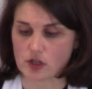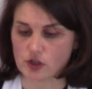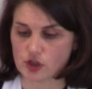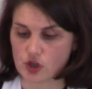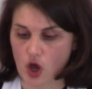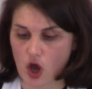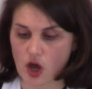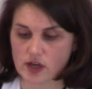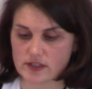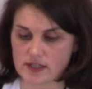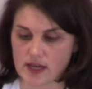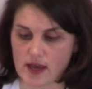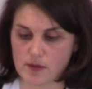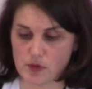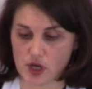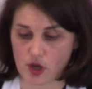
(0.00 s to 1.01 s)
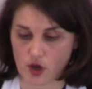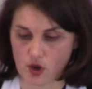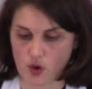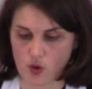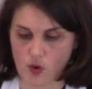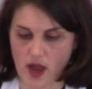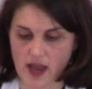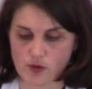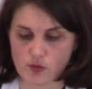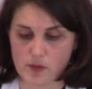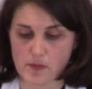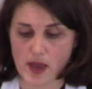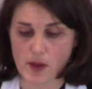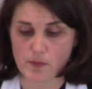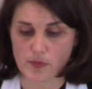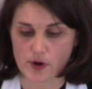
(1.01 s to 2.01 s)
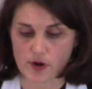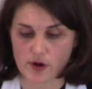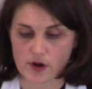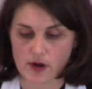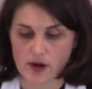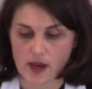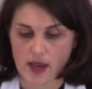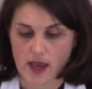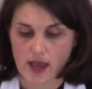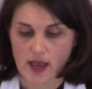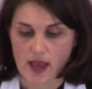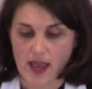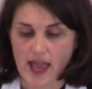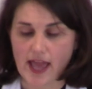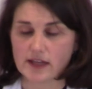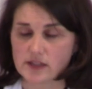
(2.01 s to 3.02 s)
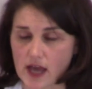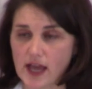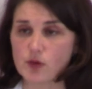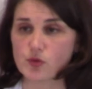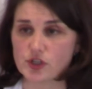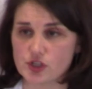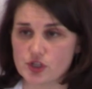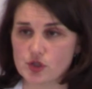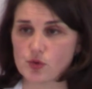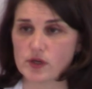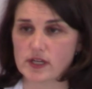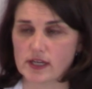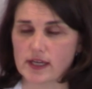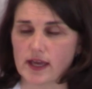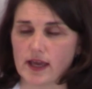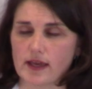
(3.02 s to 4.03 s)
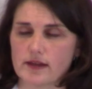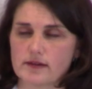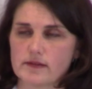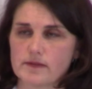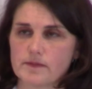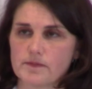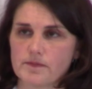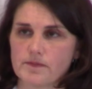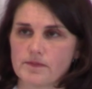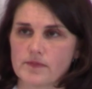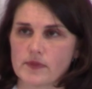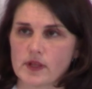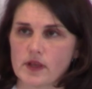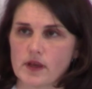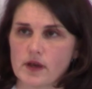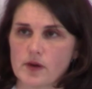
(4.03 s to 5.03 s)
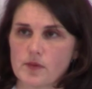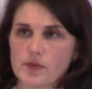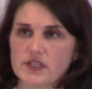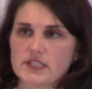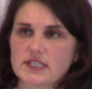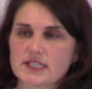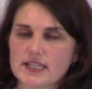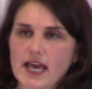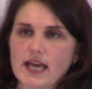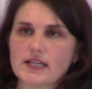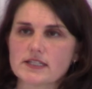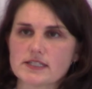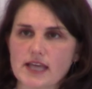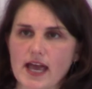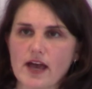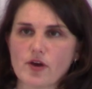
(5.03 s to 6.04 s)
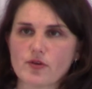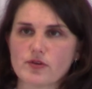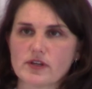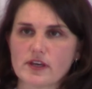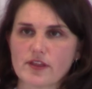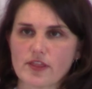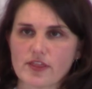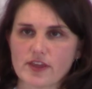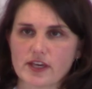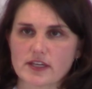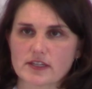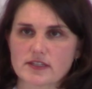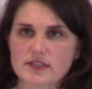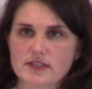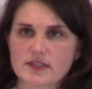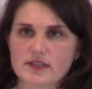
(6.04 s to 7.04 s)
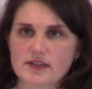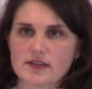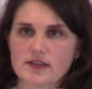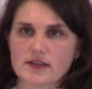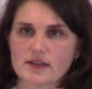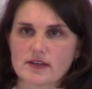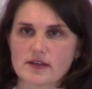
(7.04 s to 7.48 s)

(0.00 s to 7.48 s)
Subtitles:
long time ago, I remember, and I would do it again. But set down this,